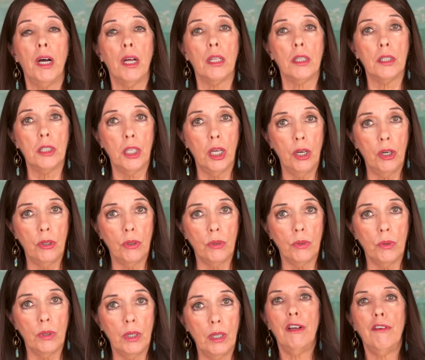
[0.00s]

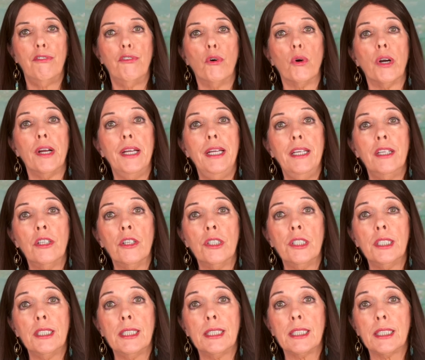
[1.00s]
alone for inner
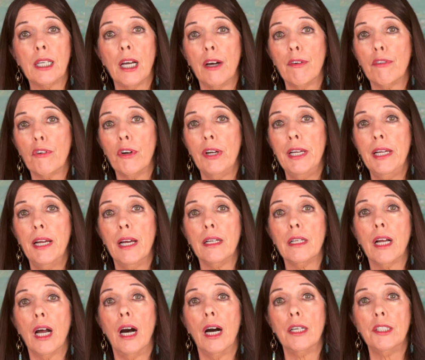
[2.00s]
discovery
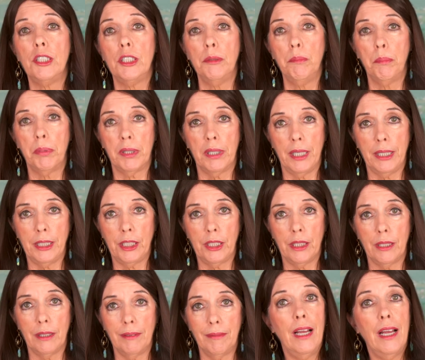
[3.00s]
and
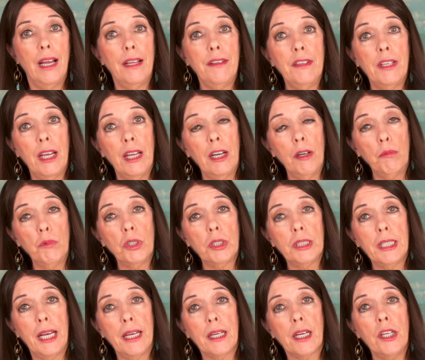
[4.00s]
contemplation, and then it will
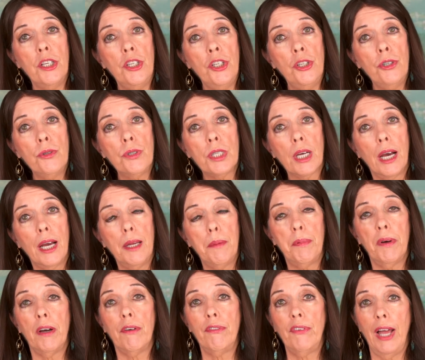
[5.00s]
take a new type
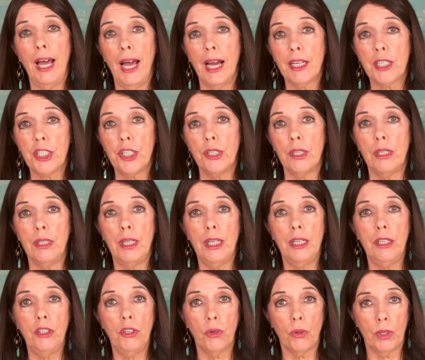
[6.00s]
of action
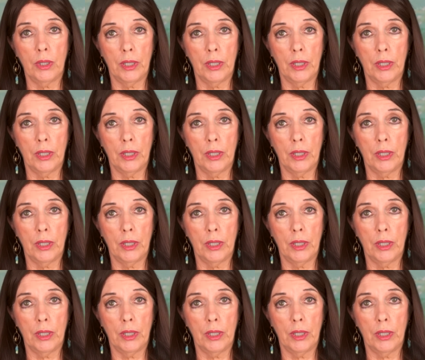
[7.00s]
in your